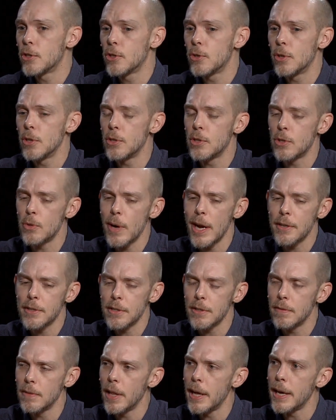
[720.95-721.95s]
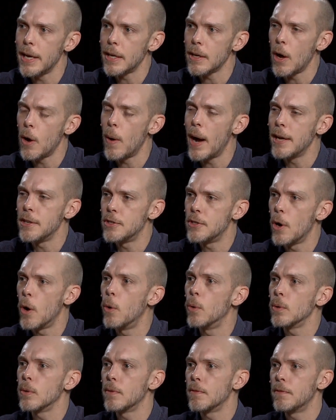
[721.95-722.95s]
the stress of like, oh, I
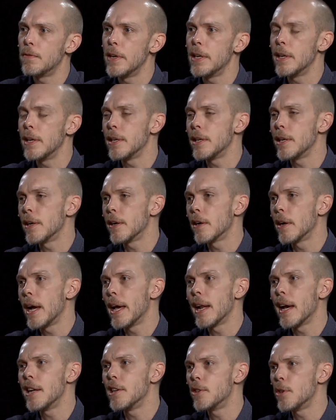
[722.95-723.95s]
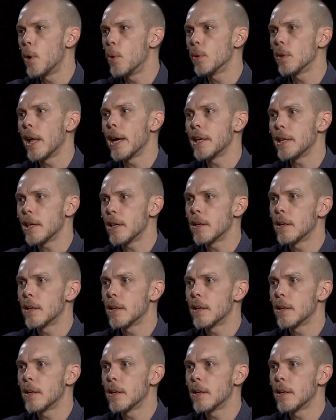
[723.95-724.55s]
don't fit in here and I don't like it.